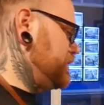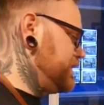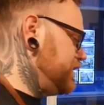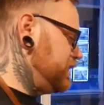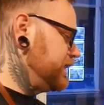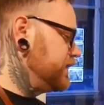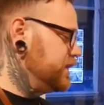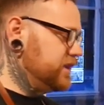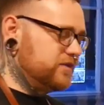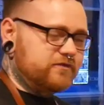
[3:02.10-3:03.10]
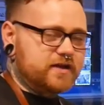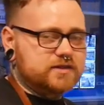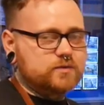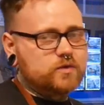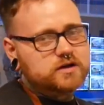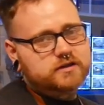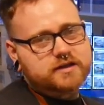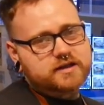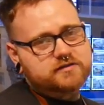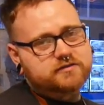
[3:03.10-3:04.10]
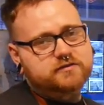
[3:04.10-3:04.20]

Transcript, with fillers: pretty high and fade the one underneath